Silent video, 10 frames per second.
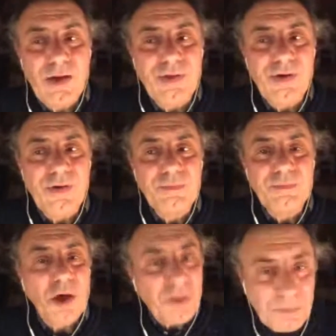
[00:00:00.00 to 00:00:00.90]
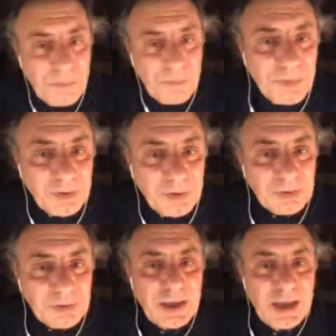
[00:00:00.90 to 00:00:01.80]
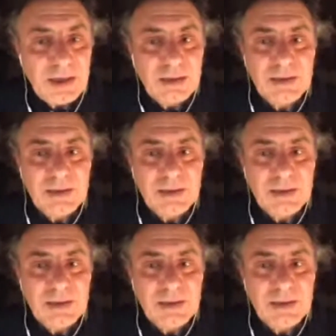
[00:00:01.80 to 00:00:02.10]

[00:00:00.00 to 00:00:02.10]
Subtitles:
and other people,